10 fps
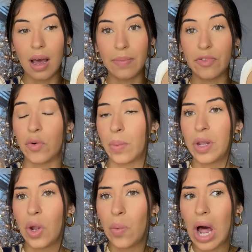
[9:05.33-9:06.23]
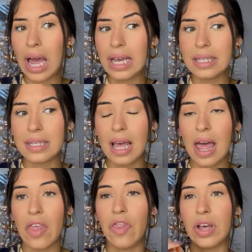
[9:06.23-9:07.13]
Formula wise,
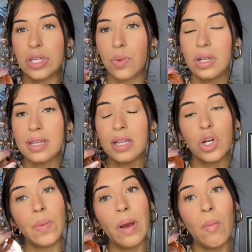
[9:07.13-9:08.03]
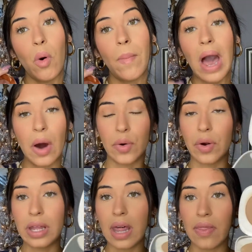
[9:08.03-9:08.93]
this one's a little bit more
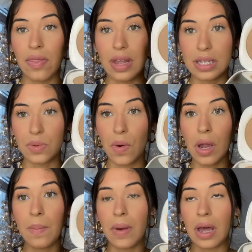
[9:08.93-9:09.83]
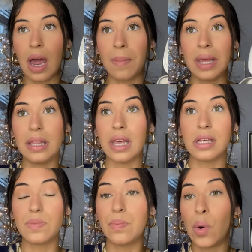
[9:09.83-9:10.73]
powdery than this one, but I mean, they
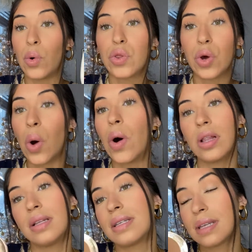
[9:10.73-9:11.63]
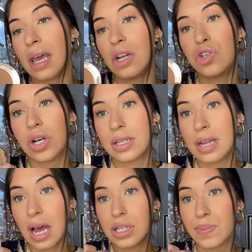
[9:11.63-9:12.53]
both go on the skin just
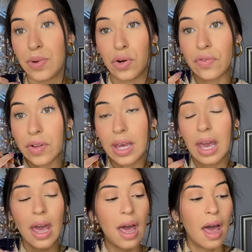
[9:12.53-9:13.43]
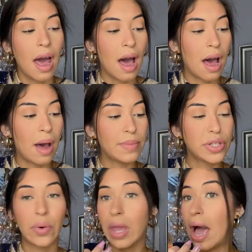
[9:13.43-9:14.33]
as beautifully.
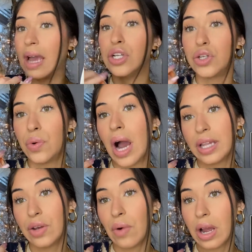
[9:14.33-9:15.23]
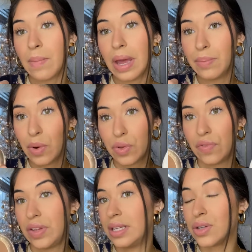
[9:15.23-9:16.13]
So yeah, I do highly recommend both
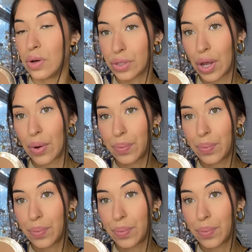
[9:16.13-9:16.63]
of these also.